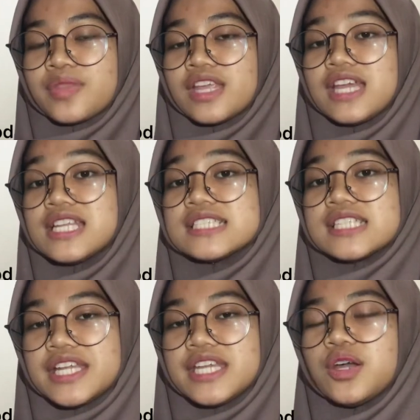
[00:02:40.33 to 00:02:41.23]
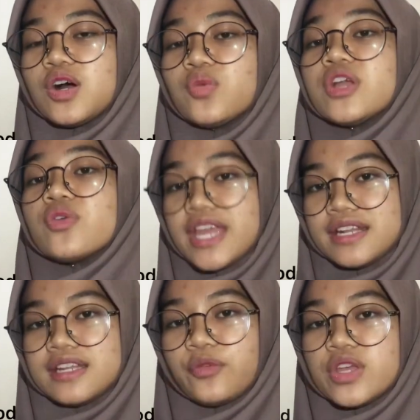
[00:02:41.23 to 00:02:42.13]
In this study, we
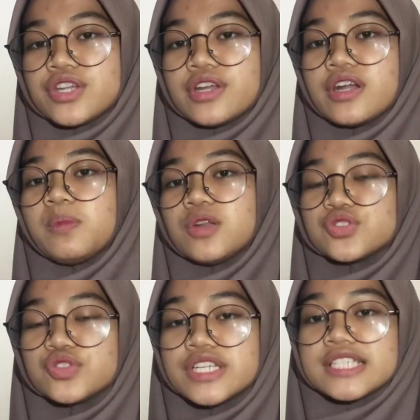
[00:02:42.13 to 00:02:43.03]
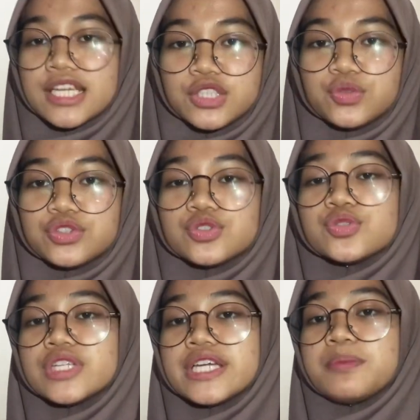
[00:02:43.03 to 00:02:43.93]
create a questionnaire about students' attitude
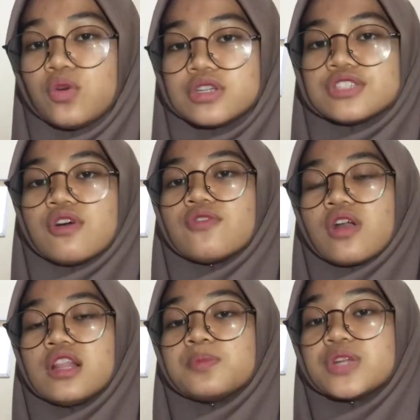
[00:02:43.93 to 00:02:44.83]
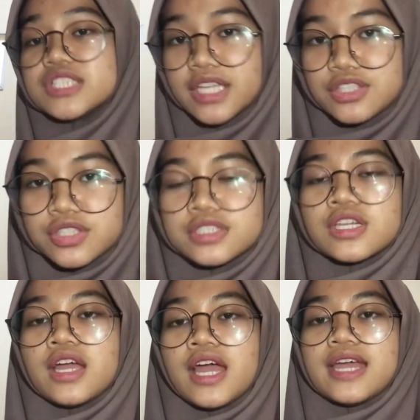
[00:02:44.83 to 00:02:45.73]
to the importance of oral presentations
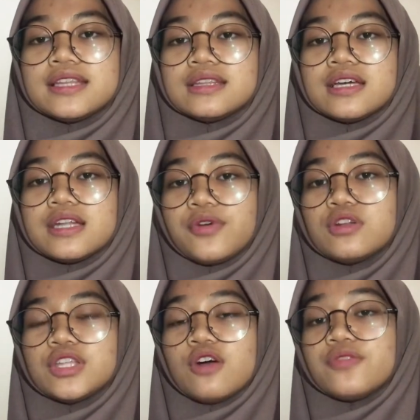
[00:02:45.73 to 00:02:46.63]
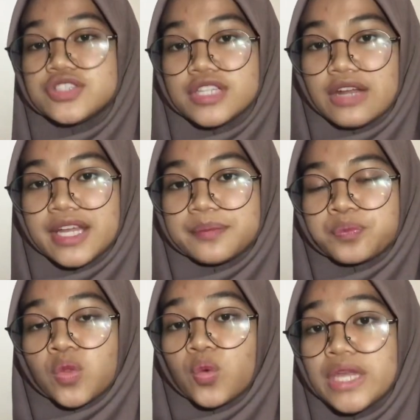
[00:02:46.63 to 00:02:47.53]
at the Faculty of Engineering.
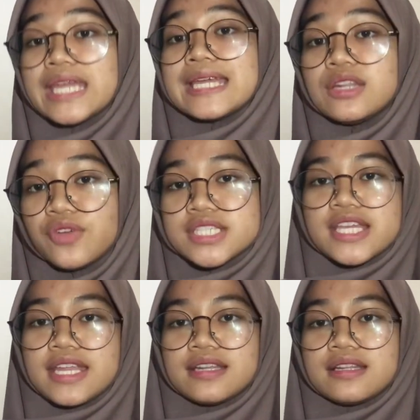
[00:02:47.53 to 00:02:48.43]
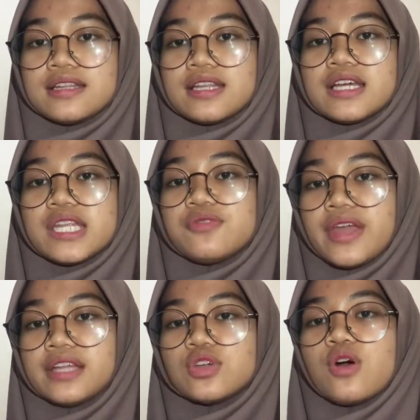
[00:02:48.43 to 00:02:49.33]
We investigated the
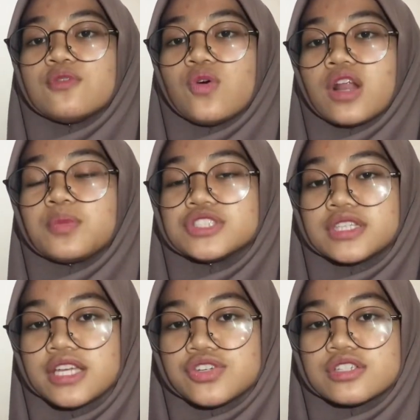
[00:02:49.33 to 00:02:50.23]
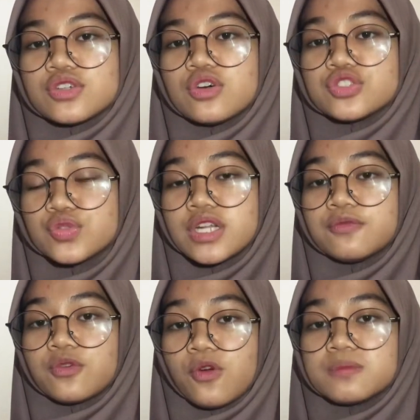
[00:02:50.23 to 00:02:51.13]
effect of oral presentations on student
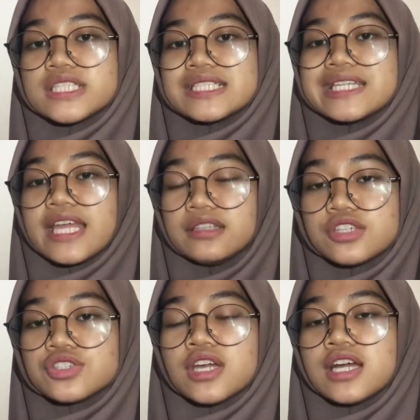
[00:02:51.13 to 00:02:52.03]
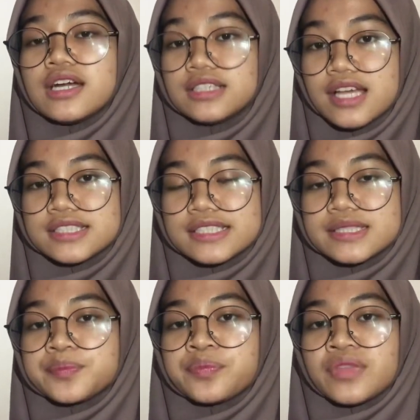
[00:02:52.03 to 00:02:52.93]
performance in English classes.
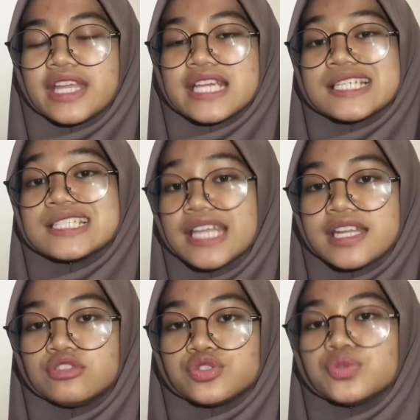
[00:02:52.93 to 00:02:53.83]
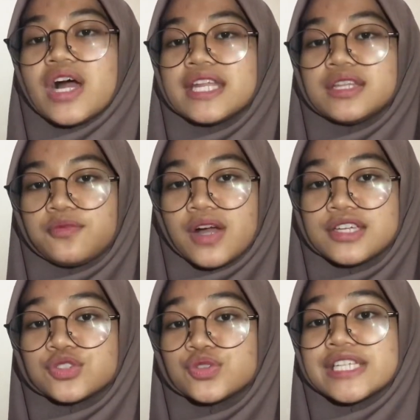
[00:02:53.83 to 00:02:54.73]
It is intended to identify
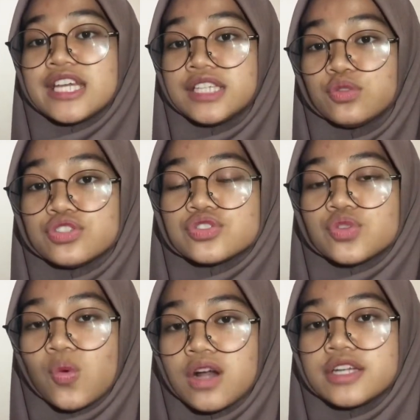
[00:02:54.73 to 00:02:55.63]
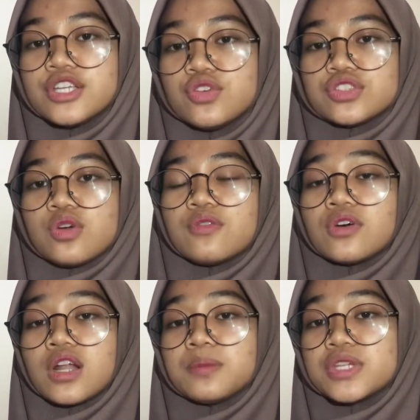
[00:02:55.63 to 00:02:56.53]
student attitudes toward the use of
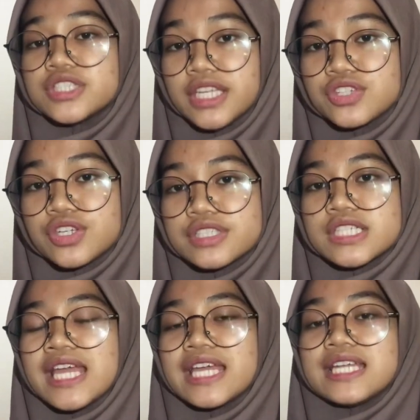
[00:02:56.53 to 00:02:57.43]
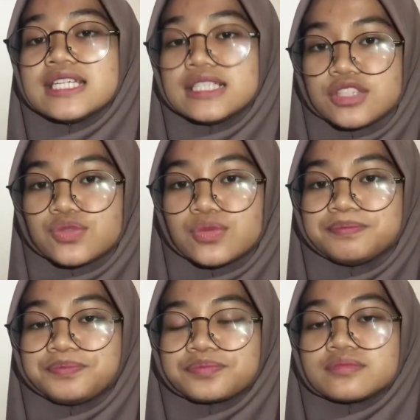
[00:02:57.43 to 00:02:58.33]
oral presentations in the classroom.
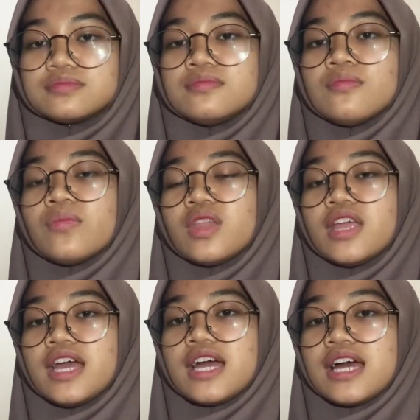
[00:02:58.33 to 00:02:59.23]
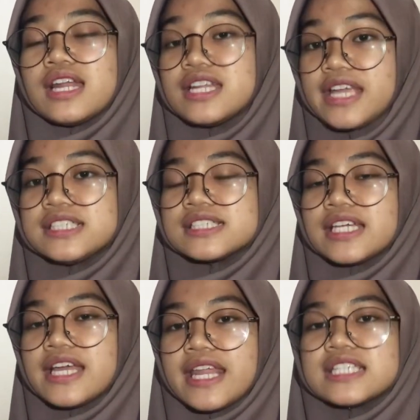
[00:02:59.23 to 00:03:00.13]
The
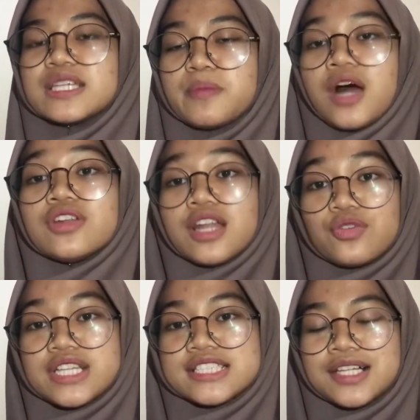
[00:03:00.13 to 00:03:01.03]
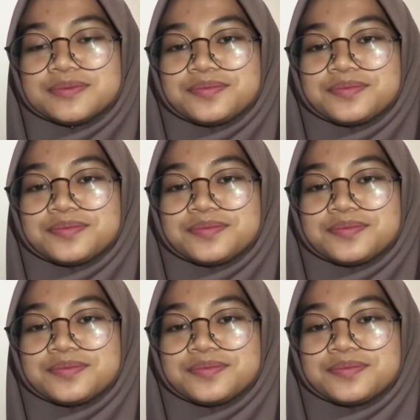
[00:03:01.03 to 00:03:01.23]
next, it is about result.